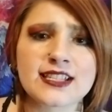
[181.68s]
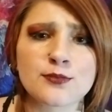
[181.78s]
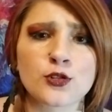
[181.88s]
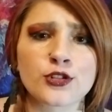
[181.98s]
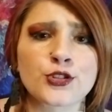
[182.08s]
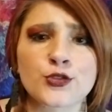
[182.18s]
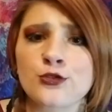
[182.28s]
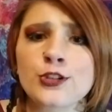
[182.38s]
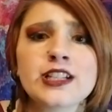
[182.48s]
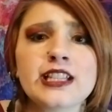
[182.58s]
supporters
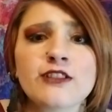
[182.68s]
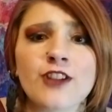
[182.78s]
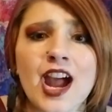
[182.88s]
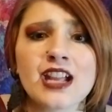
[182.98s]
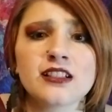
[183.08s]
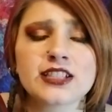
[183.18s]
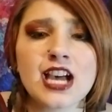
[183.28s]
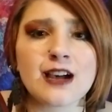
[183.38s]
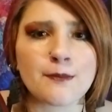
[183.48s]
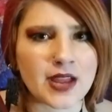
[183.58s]
really riled
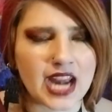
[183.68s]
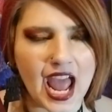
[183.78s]
up and